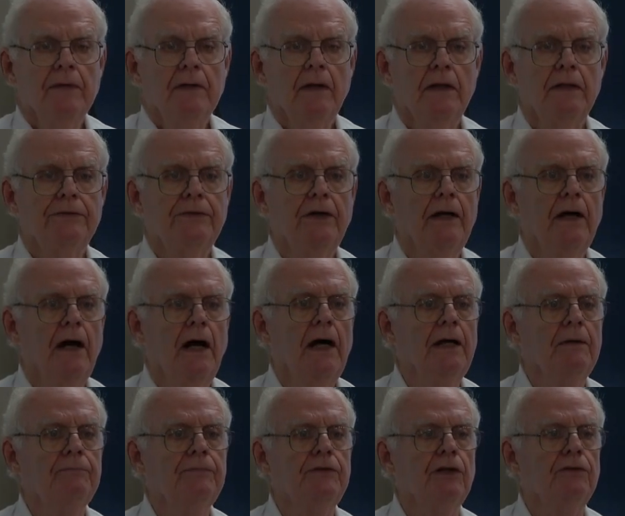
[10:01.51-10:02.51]
And I'll tell you, I
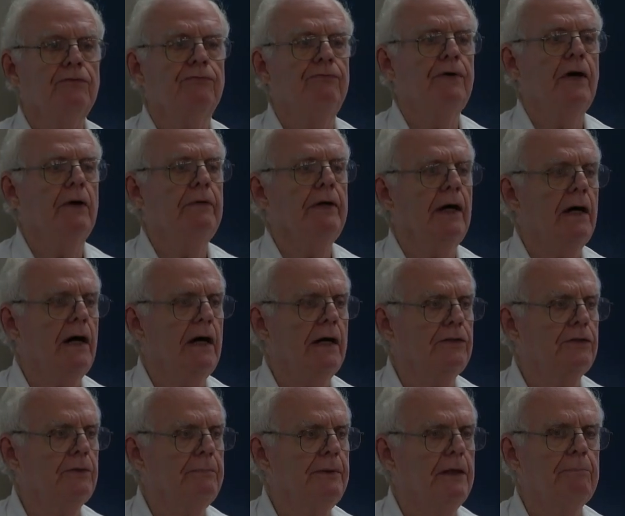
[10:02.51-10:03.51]
am just very
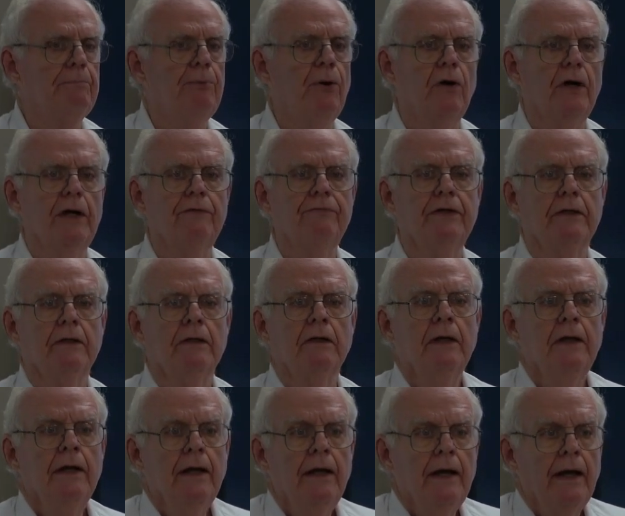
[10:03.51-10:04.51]
honored to be a part of it.
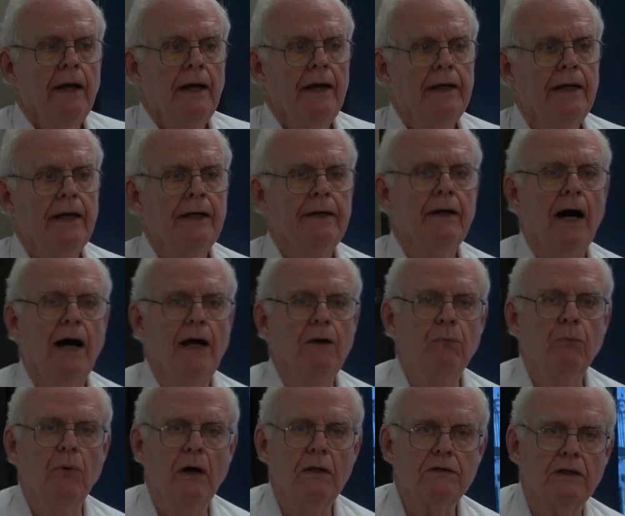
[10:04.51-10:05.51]
And again, I
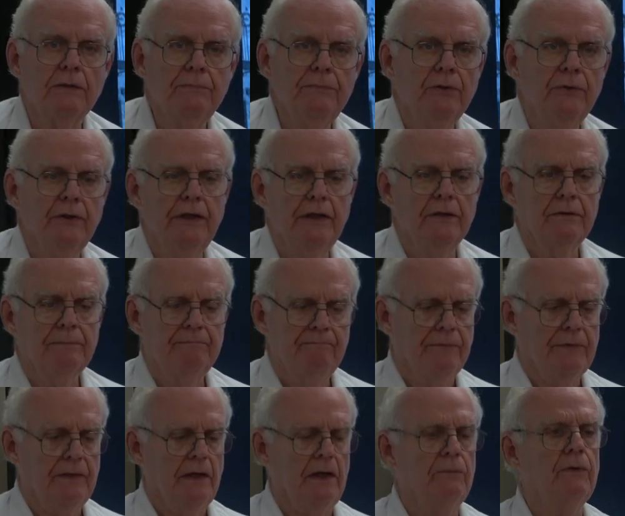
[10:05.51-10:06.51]
welcome you here,
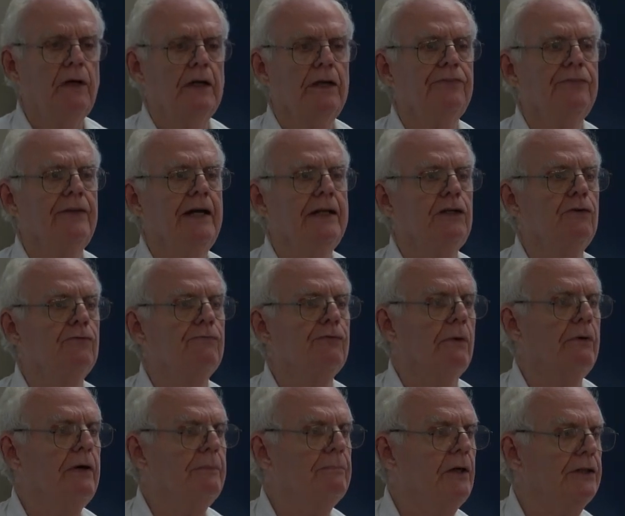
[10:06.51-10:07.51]
and I want to thank you
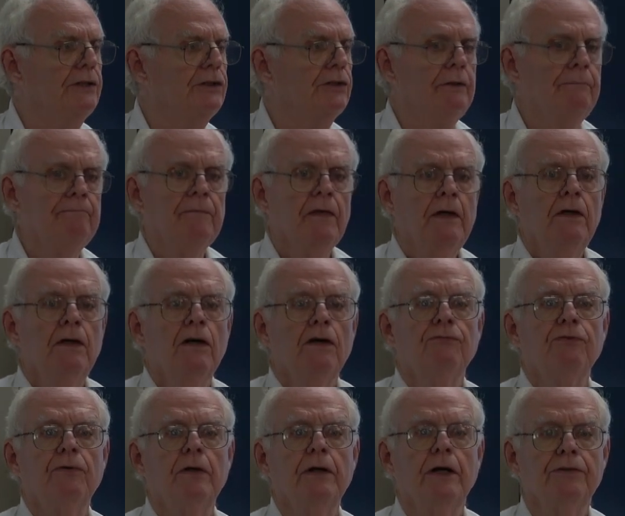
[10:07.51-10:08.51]
very much
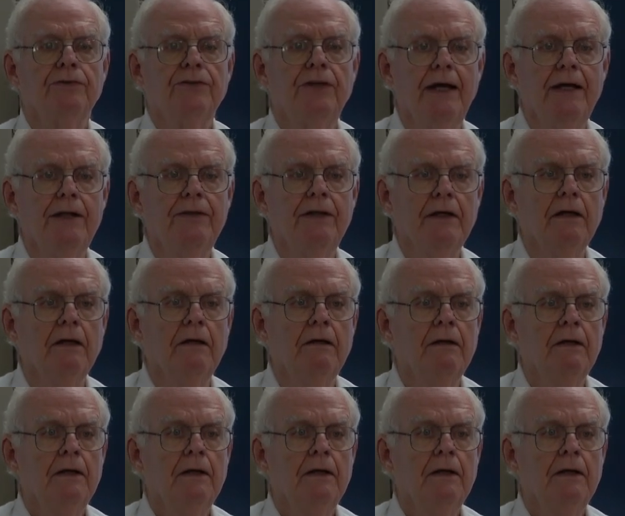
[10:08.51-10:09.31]
for attending.